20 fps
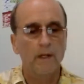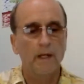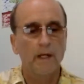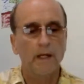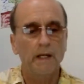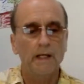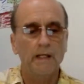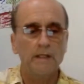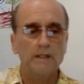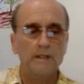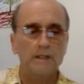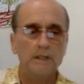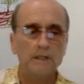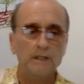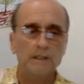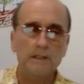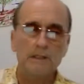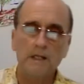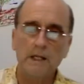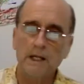
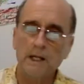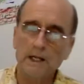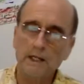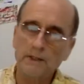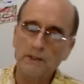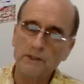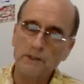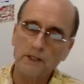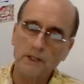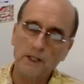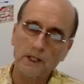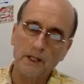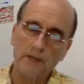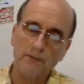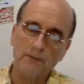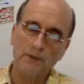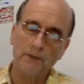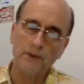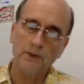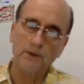86,
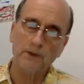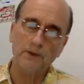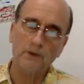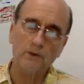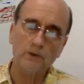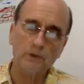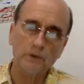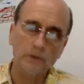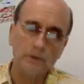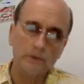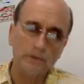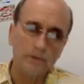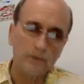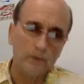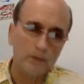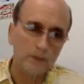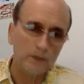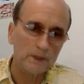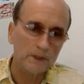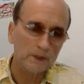landscaper, good for
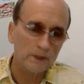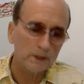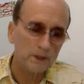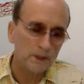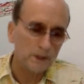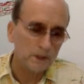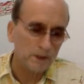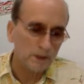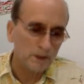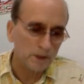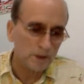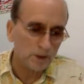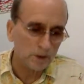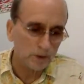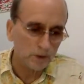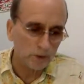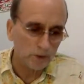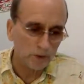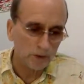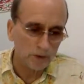businesses in
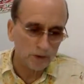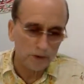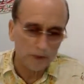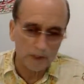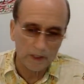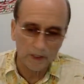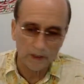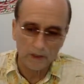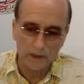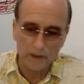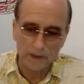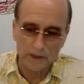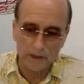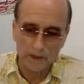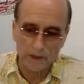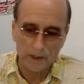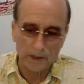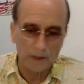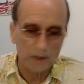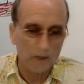tourist areas
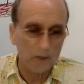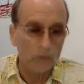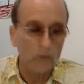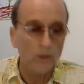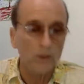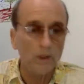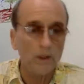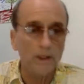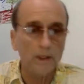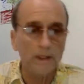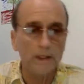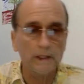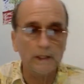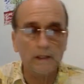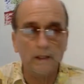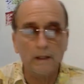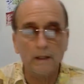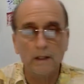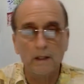like Hawaii and